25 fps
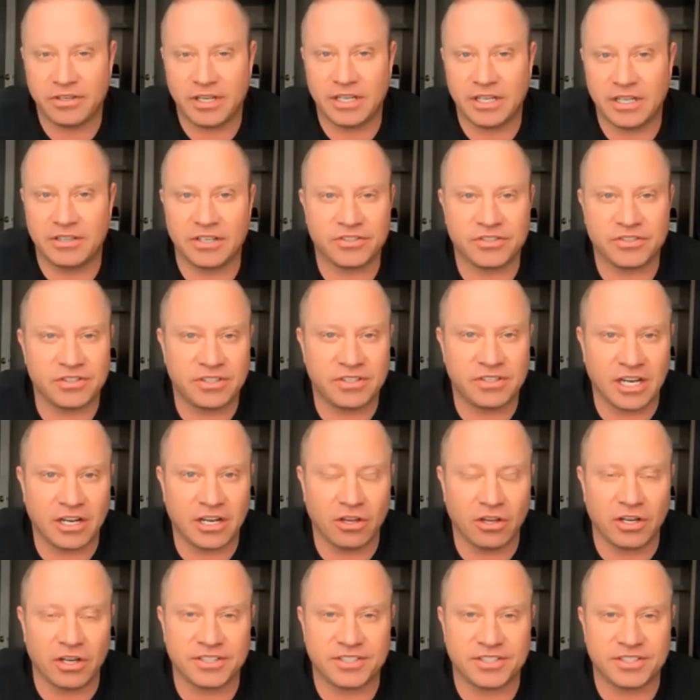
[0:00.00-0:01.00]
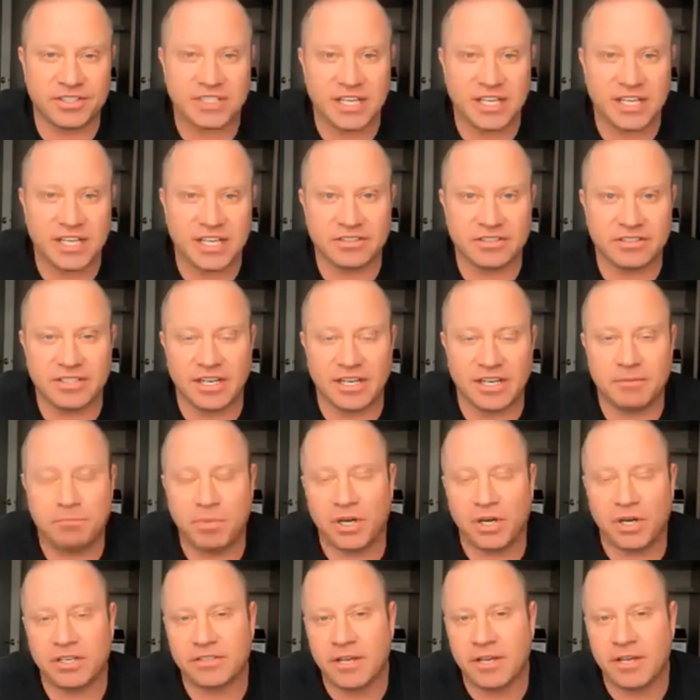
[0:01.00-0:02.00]
It doesn't take a lot of skill set,
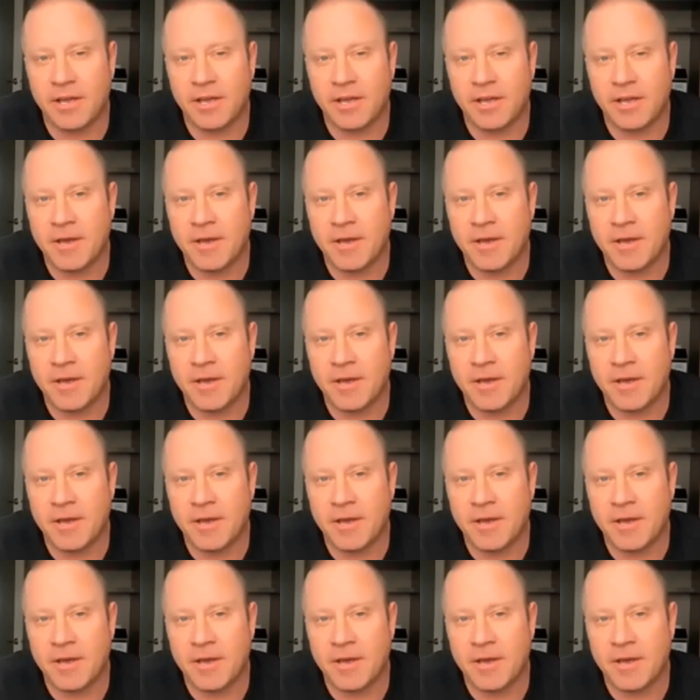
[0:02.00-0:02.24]
but